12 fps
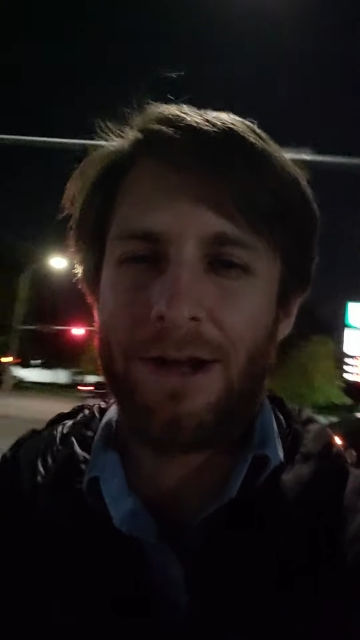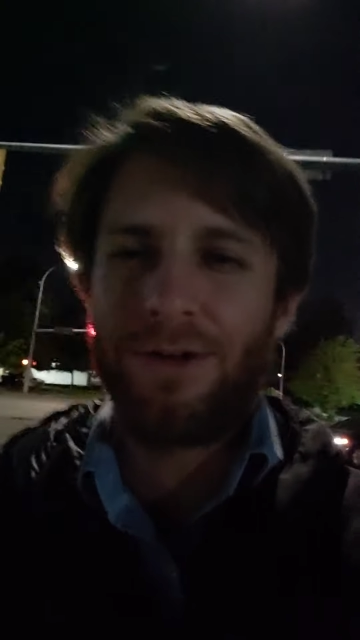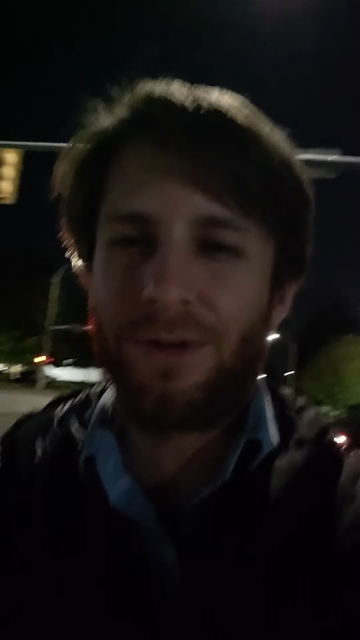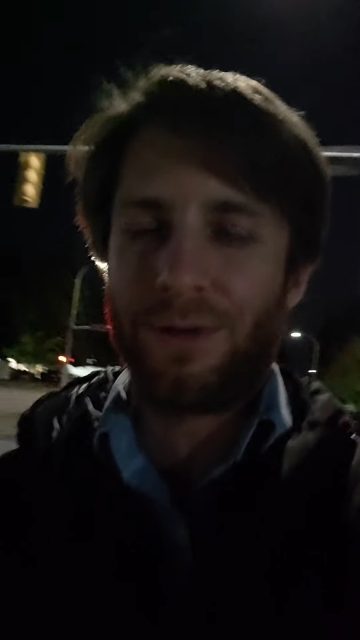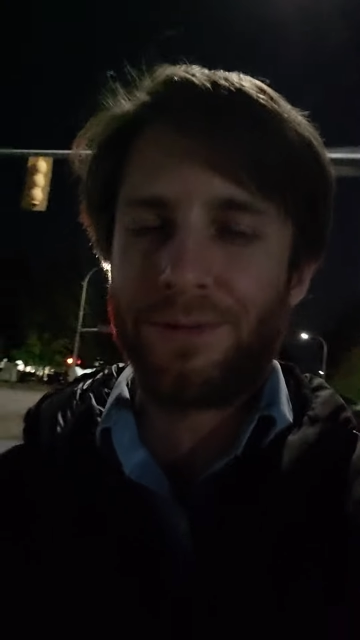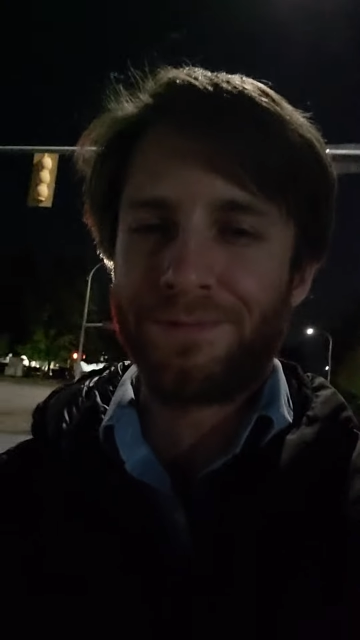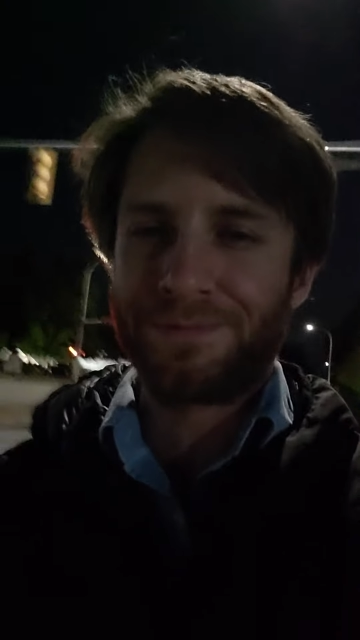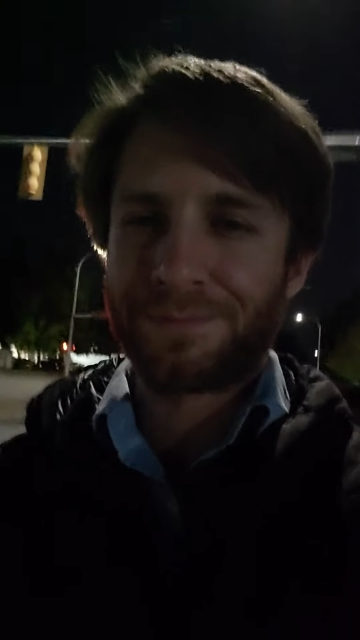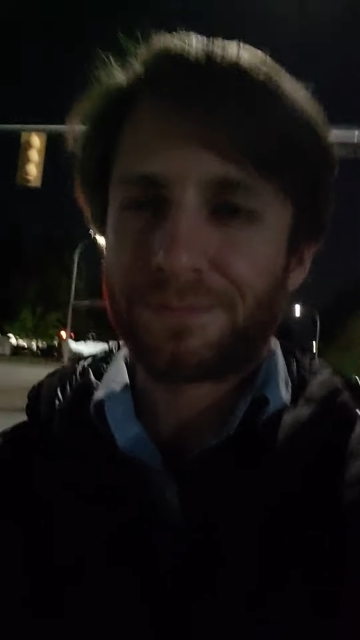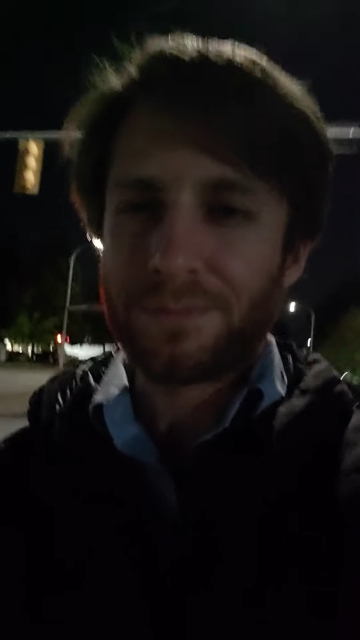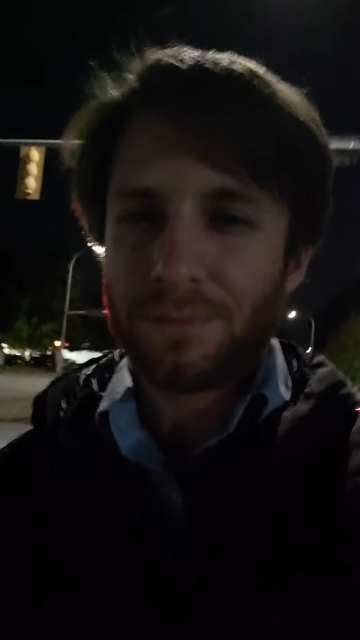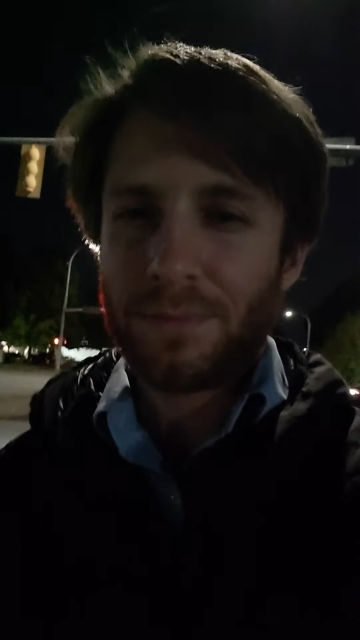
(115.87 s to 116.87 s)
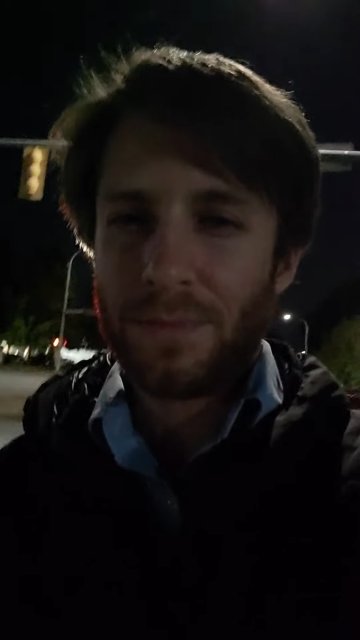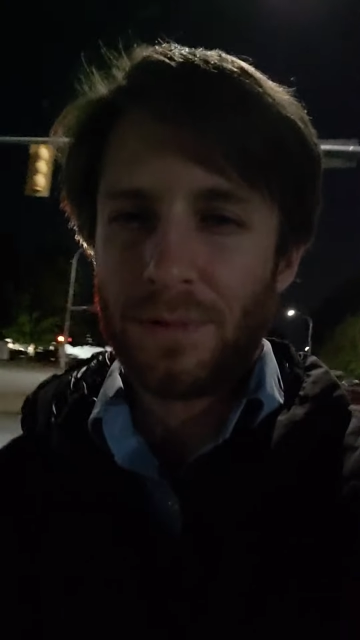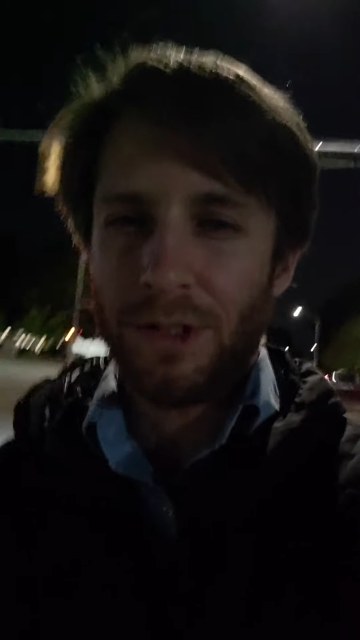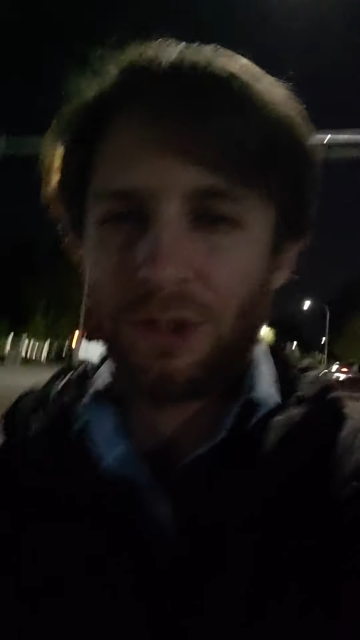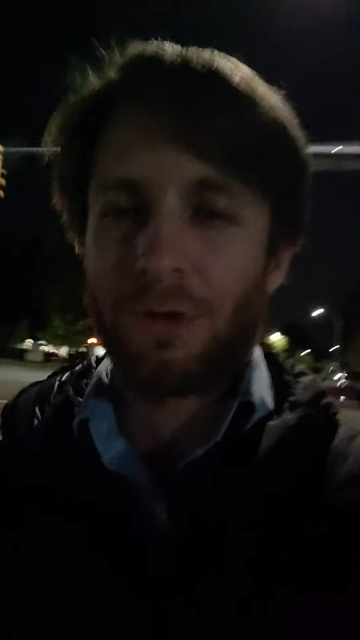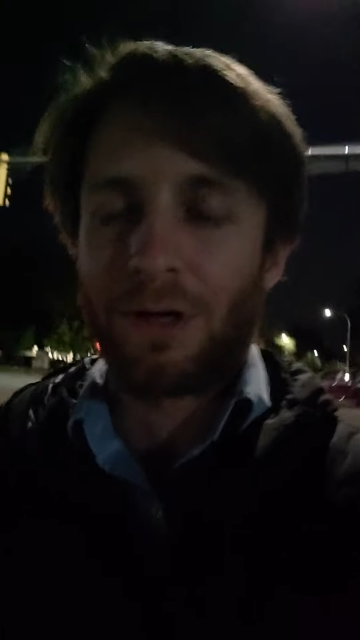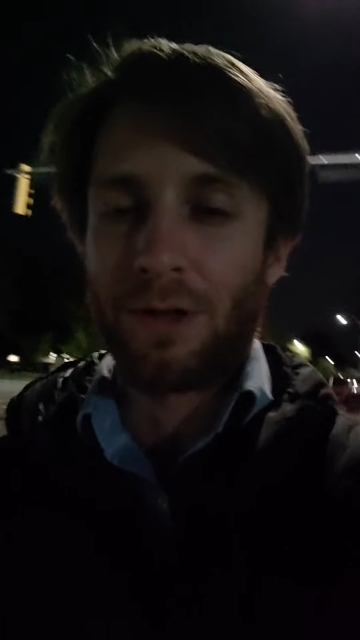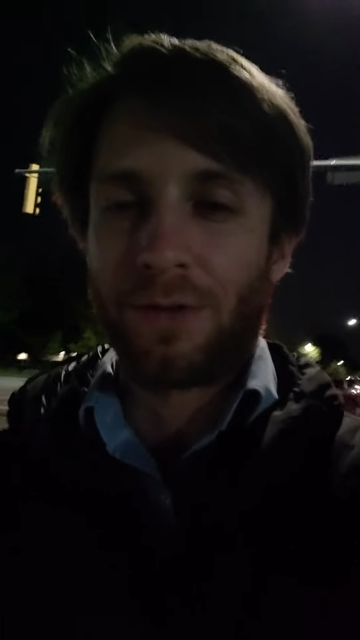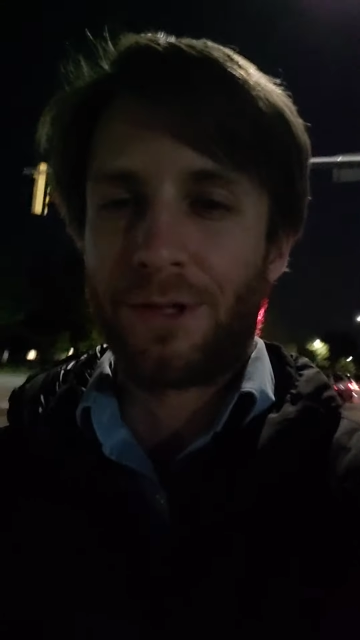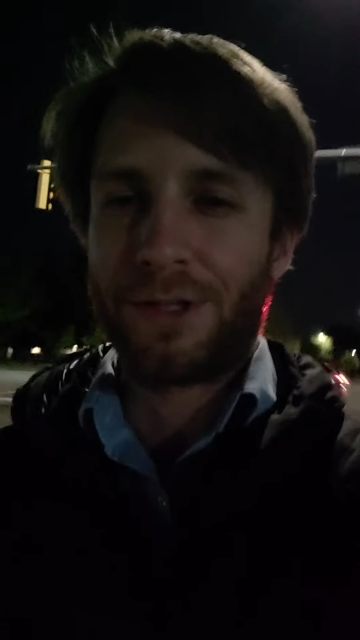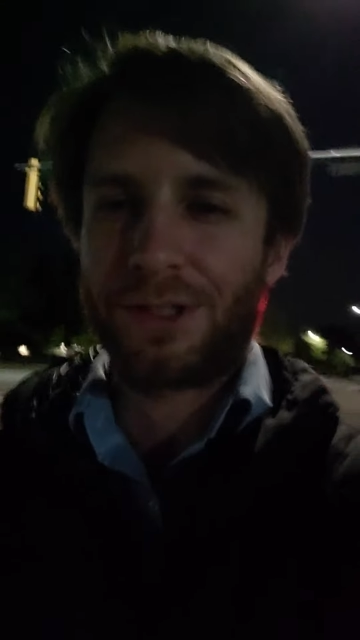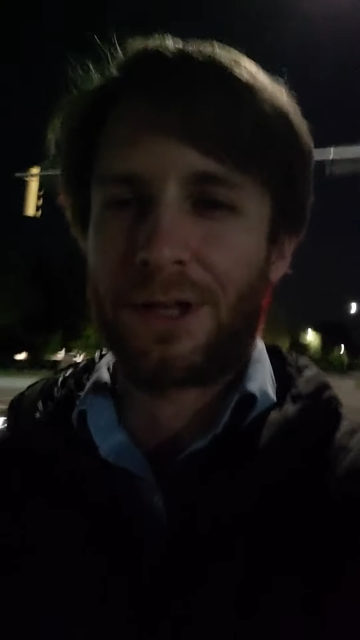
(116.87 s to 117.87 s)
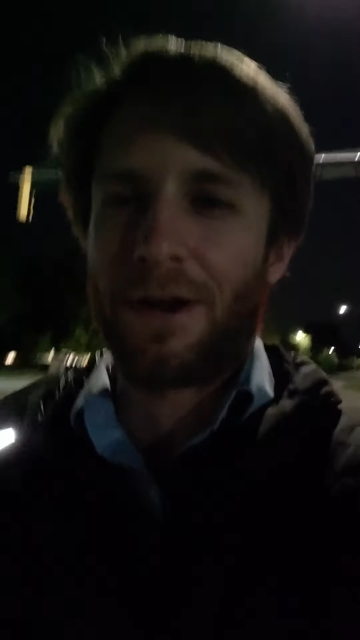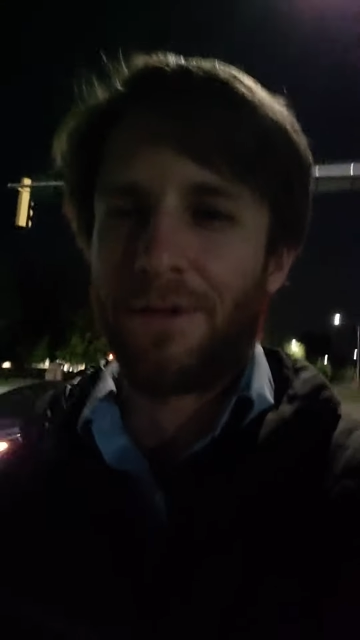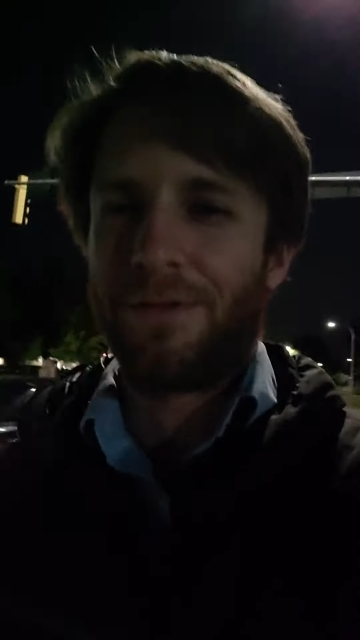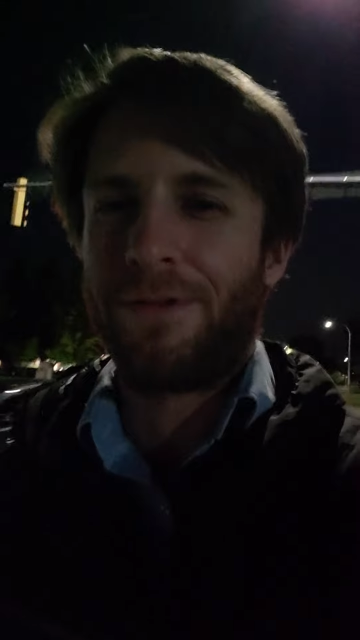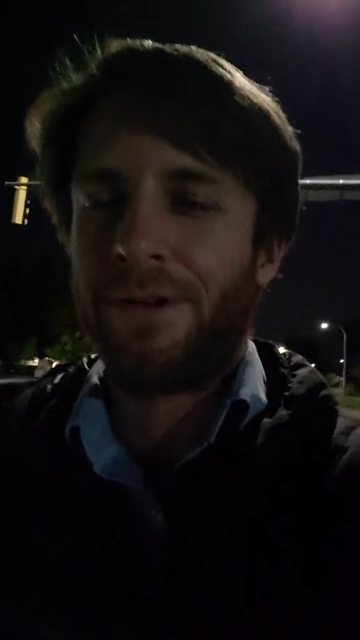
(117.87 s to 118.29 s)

do, and you want to learn this stuff,